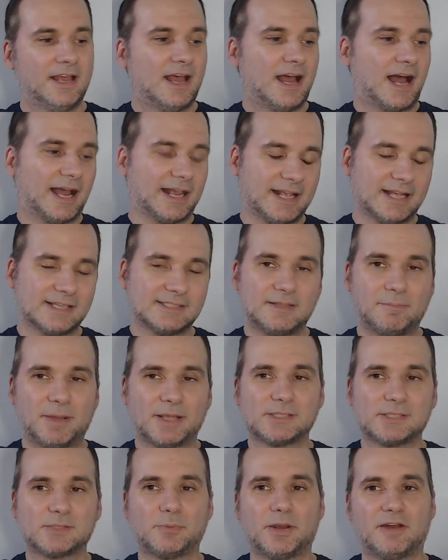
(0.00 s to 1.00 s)
I guess the
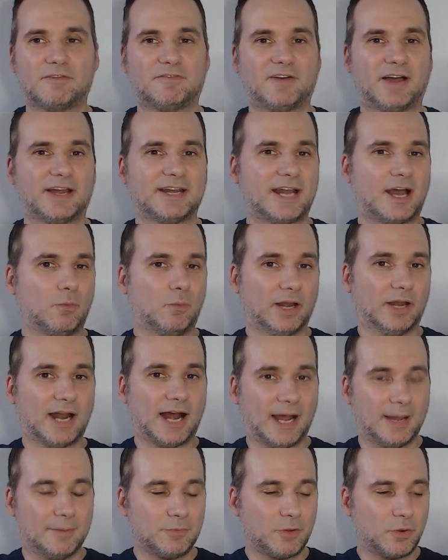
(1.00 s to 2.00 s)
best way to find out what
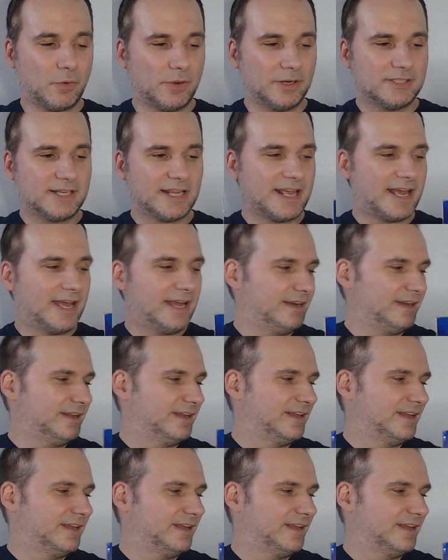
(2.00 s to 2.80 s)
I'm going to get